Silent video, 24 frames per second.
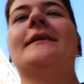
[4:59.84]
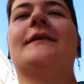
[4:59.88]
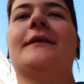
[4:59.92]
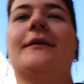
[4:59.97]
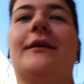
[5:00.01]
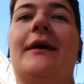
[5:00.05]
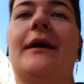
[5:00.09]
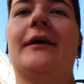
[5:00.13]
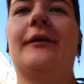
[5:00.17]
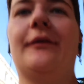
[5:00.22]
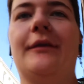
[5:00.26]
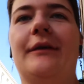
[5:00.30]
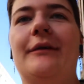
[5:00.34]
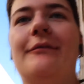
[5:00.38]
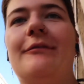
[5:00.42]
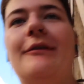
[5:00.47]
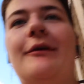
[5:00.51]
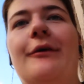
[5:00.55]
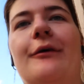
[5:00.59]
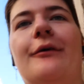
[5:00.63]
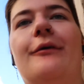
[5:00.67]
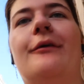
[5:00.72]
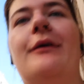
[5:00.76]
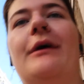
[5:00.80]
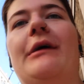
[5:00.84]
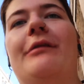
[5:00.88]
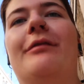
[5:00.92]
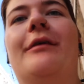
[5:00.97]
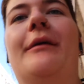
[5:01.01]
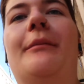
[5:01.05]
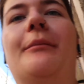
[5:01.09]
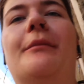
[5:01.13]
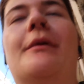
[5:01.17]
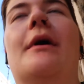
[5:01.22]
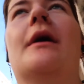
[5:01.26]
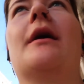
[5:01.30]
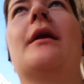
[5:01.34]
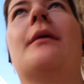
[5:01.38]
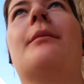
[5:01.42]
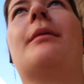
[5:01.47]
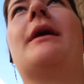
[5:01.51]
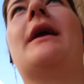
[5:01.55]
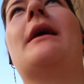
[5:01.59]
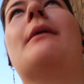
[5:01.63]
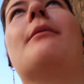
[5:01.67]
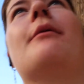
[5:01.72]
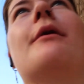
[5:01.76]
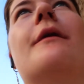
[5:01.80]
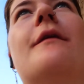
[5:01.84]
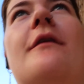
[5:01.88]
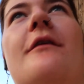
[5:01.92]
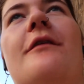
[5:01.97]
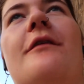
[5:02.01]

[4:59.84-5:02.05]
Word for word: so I don't even know if I'm gonna be able to